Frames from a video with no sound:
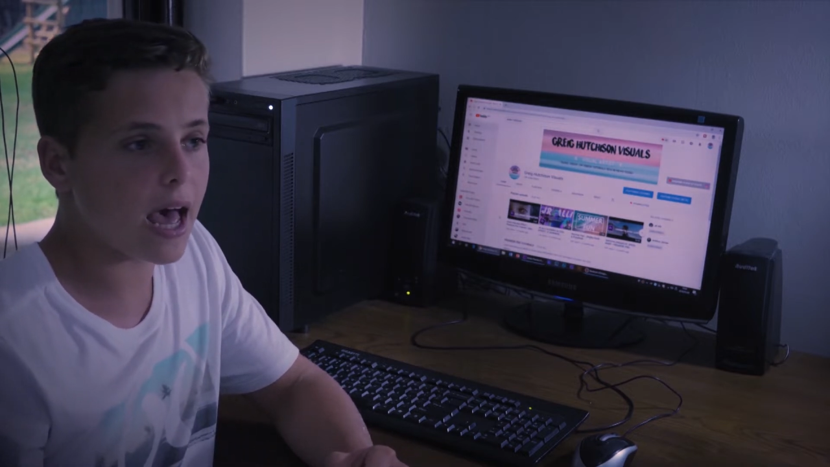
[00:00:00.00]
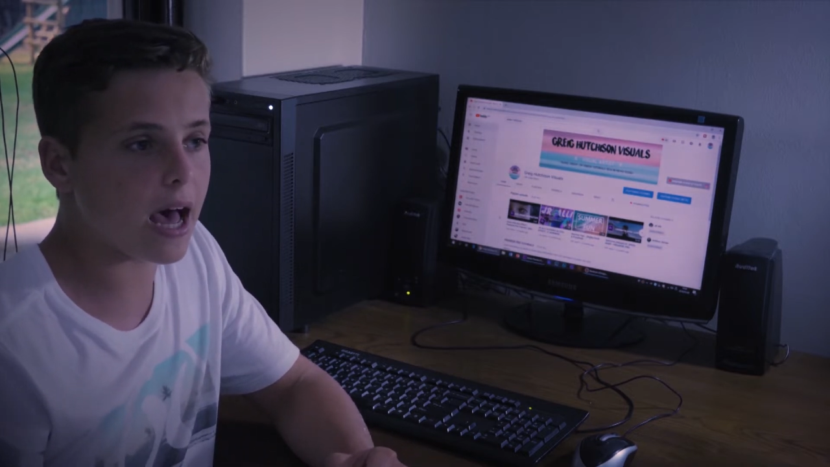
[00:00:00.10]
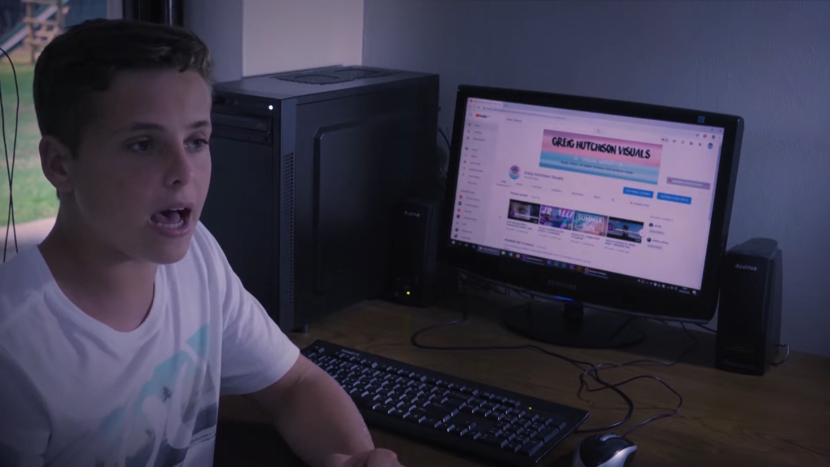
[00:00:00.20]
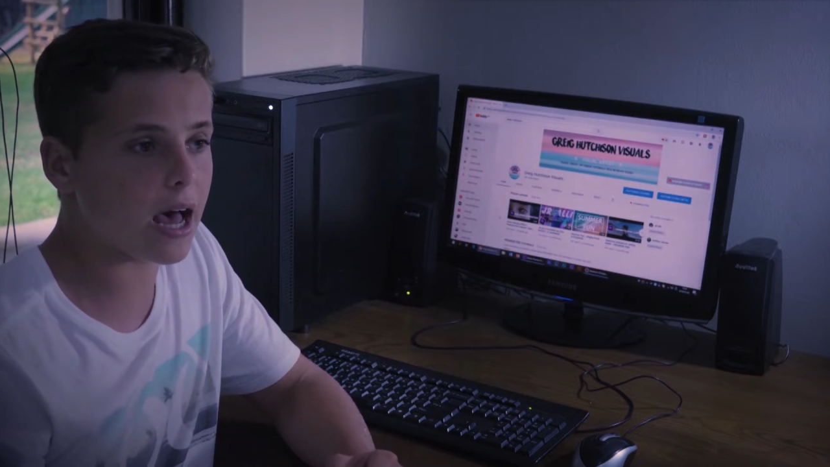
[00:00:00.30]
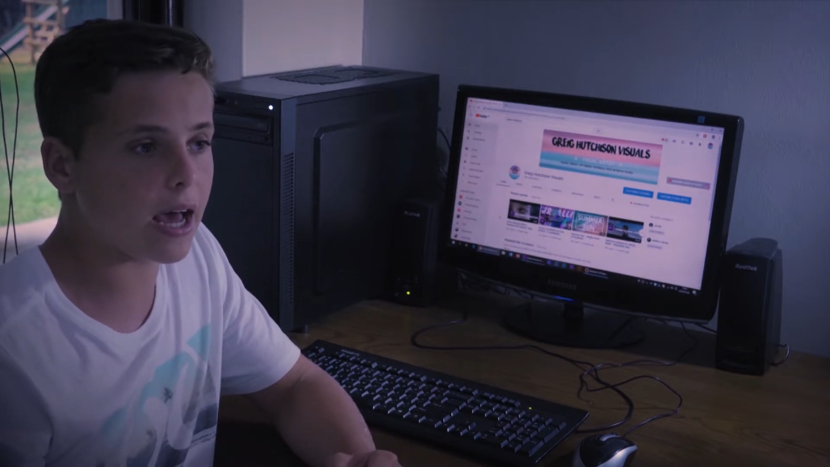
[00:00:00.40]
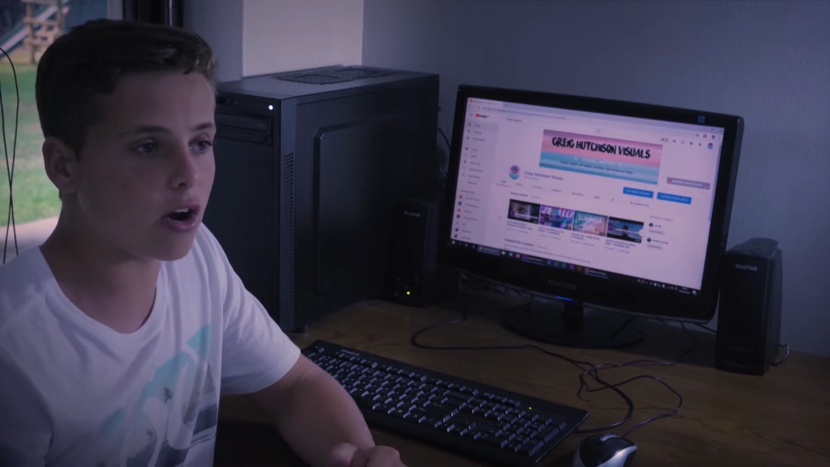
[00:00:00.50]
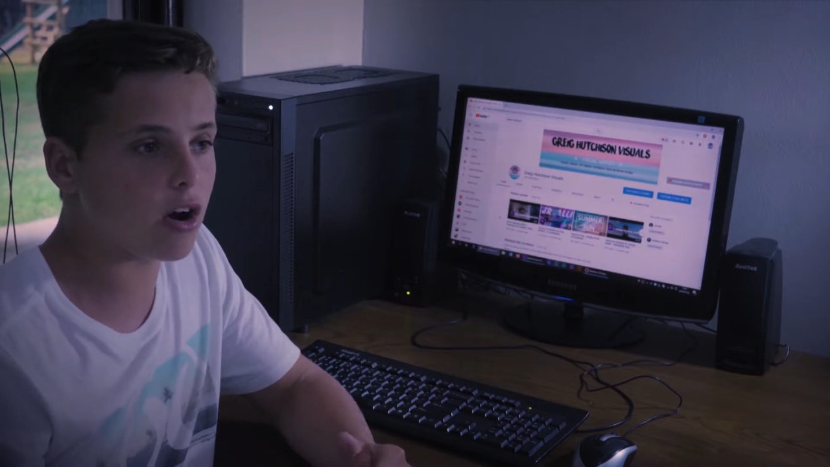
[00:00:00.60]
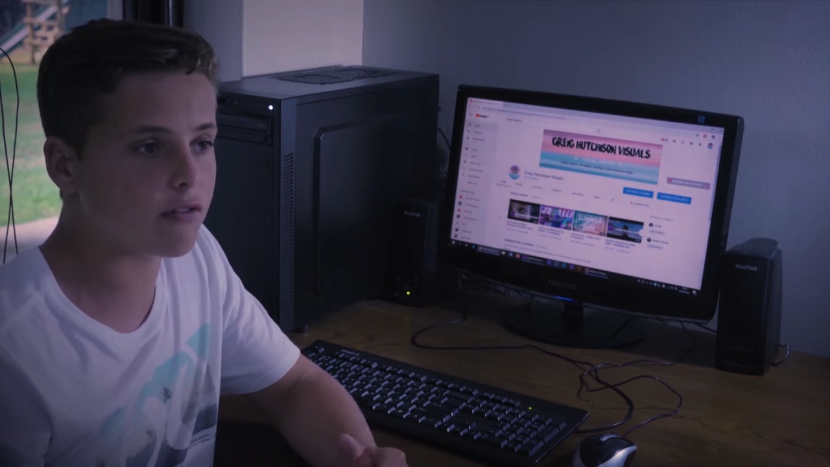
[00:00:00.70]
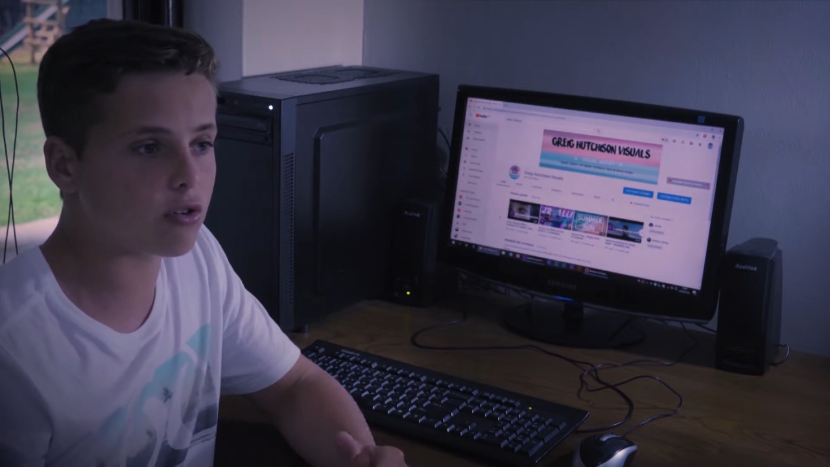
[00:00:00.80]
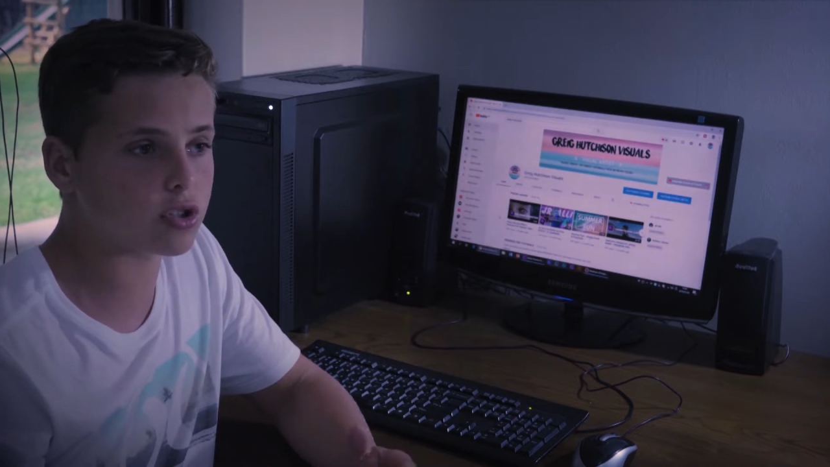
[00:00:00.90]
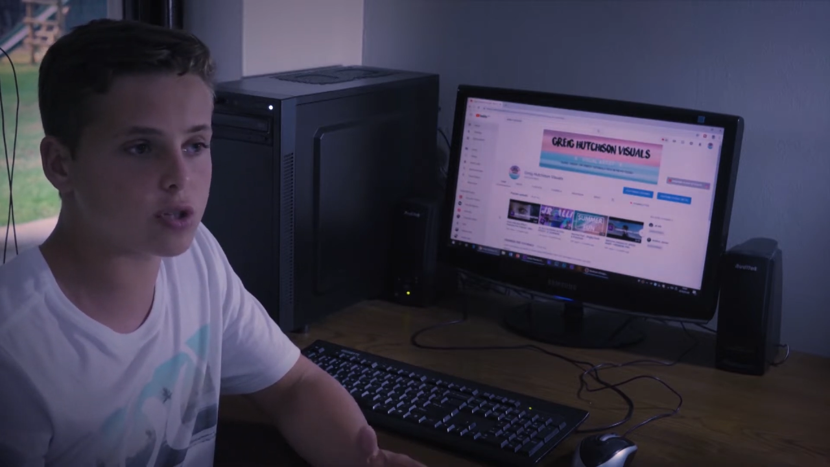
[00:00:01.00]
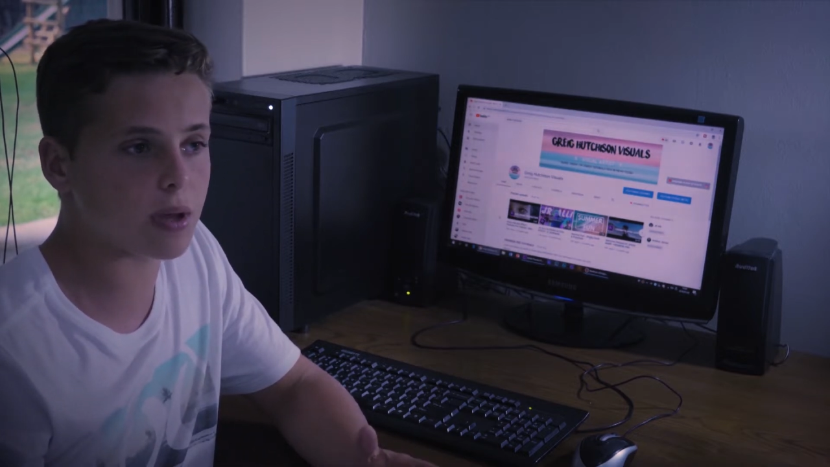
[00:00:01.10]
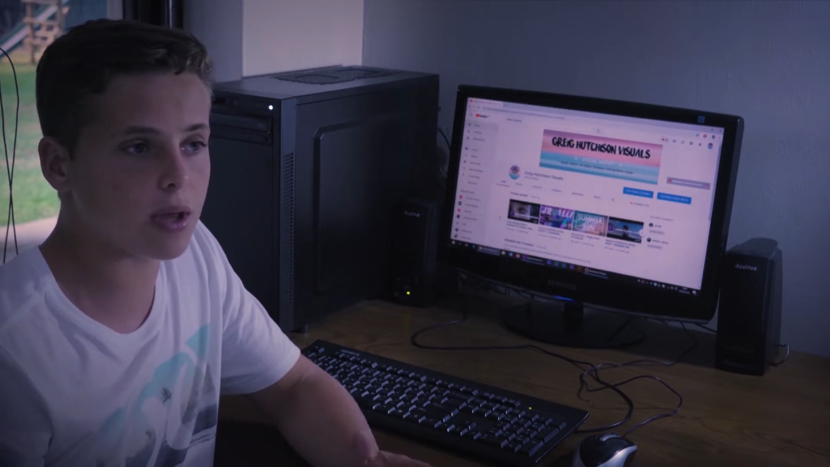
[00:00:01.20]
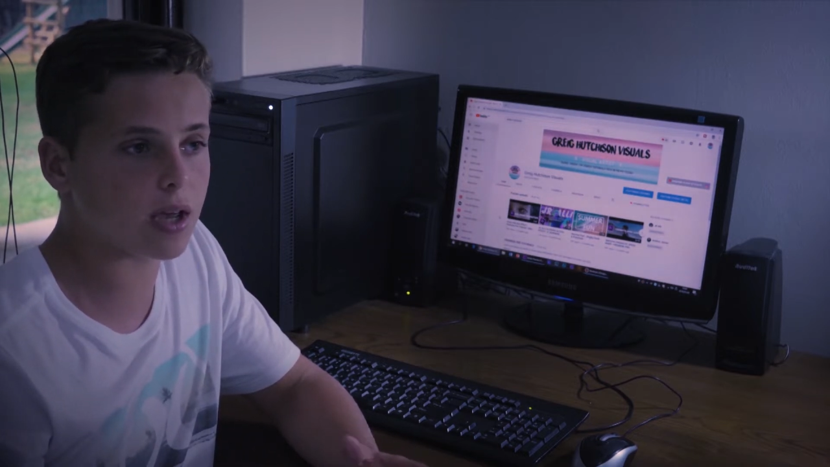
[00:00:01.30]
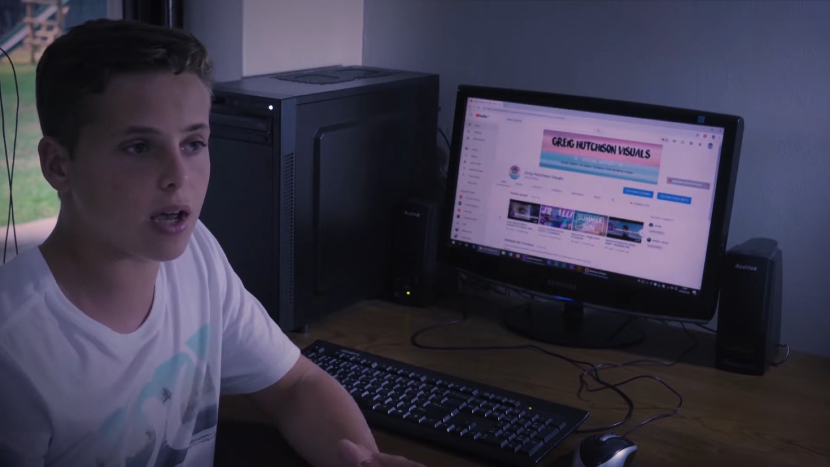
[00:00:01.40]
and overall just
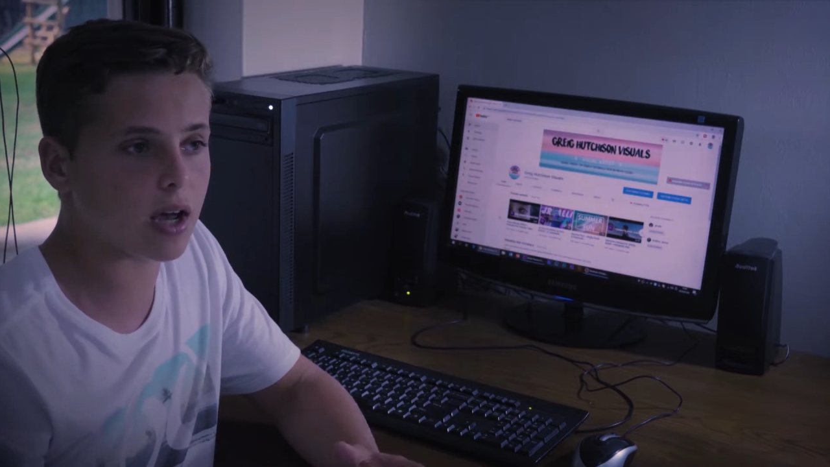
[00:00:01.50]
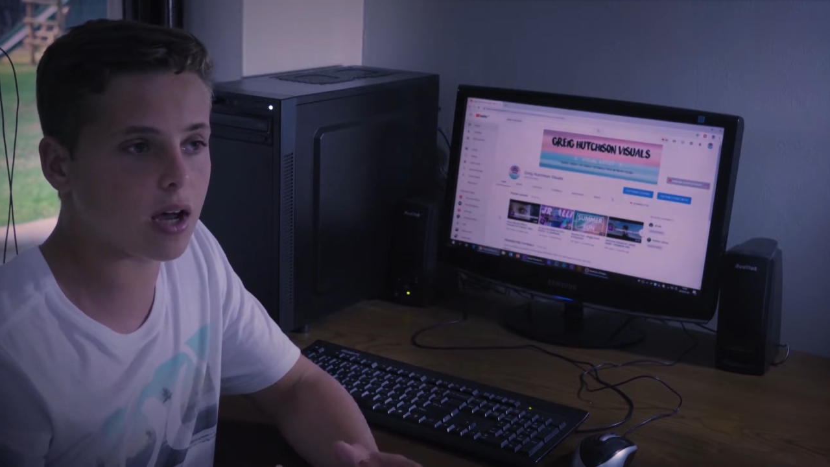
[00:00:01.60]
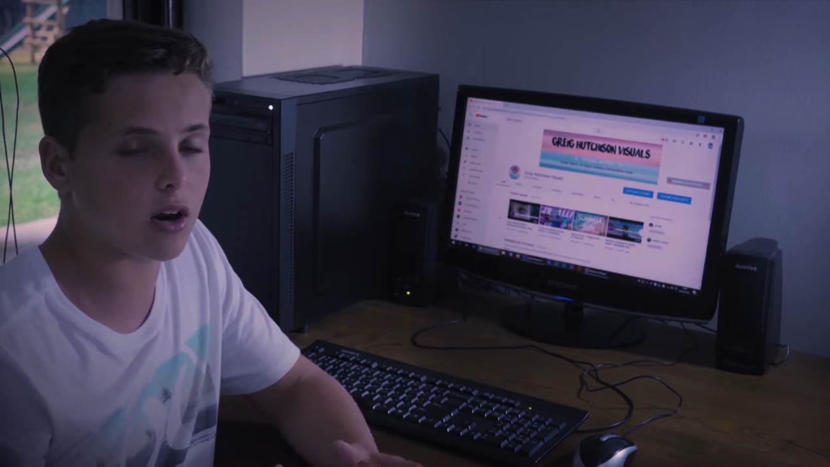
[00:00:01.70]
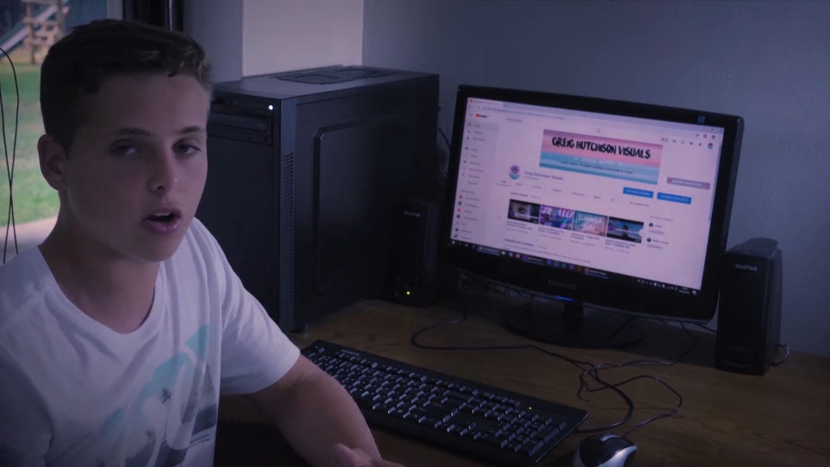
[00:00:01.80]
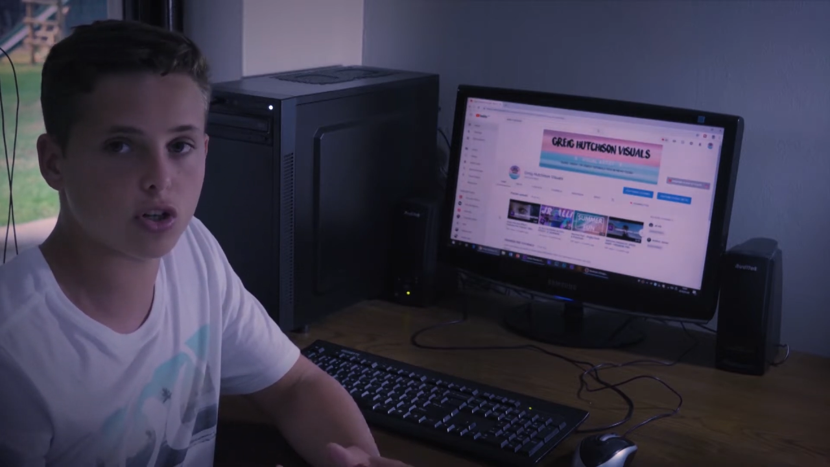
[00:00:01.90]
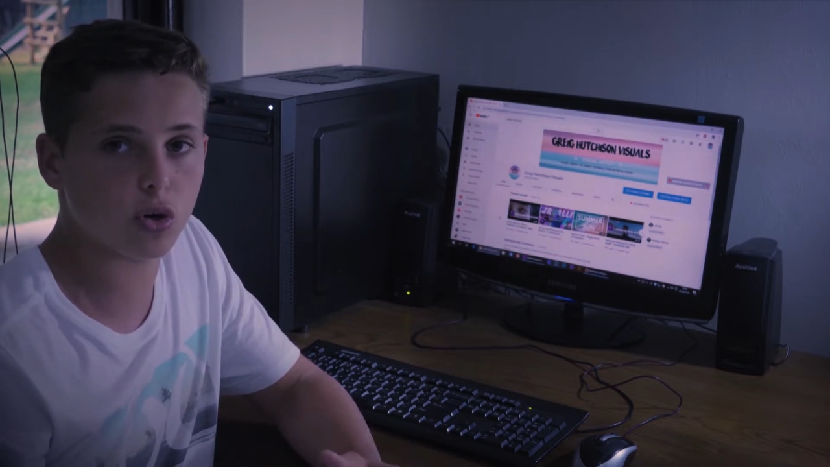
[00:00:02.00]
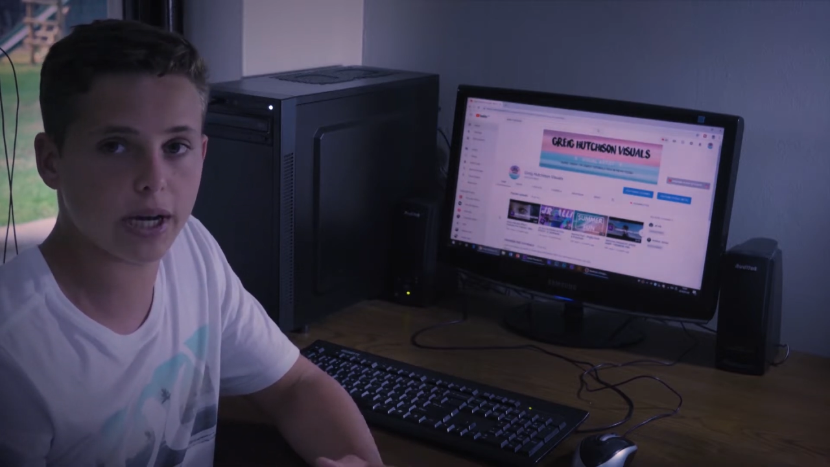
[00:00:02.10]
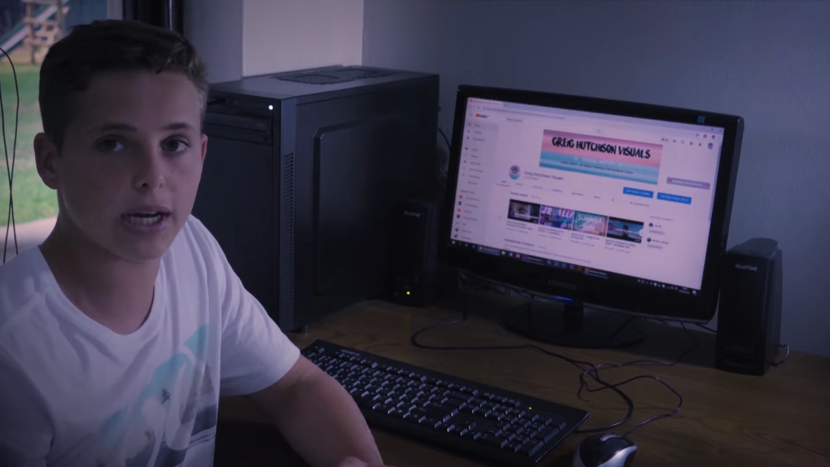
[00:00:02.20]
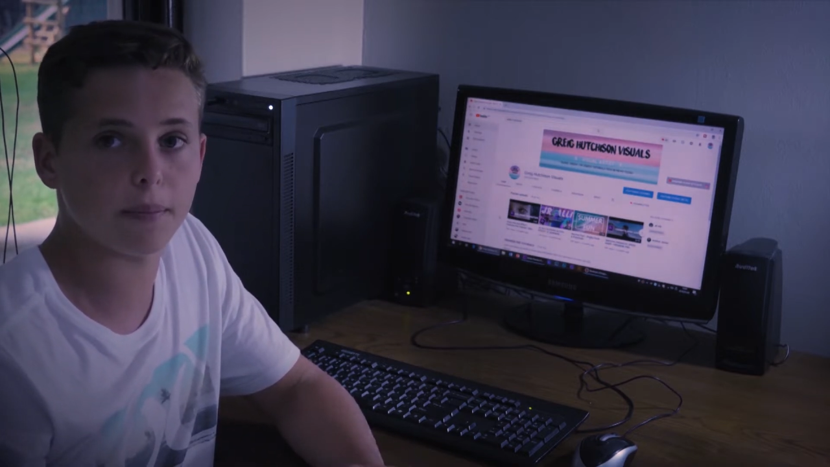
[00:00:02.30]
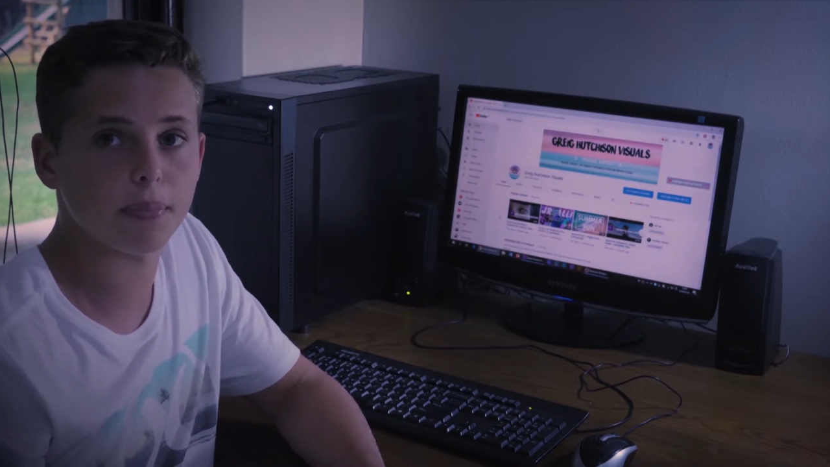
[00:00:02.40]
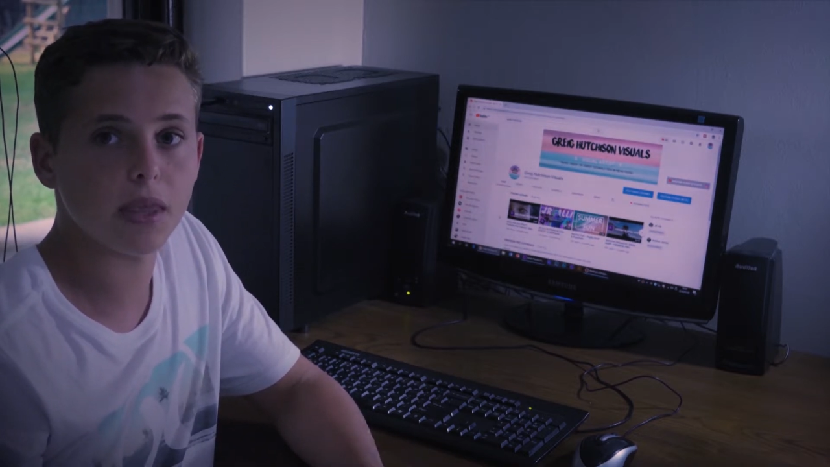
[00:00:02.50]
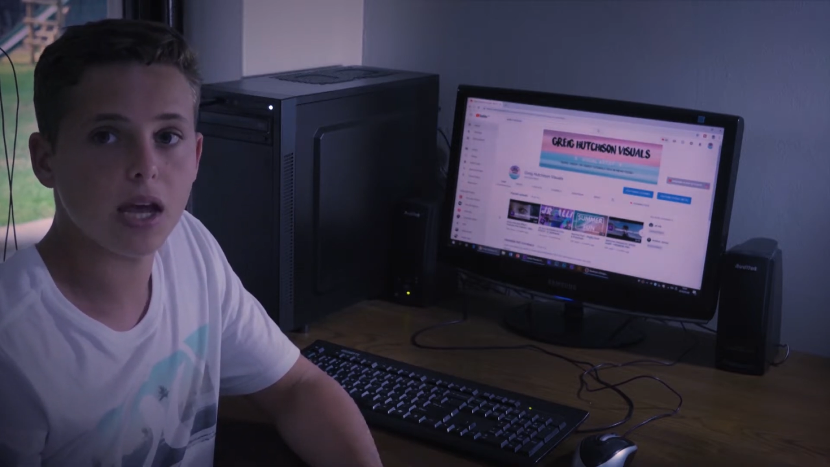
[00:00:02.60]
be a lot quicker.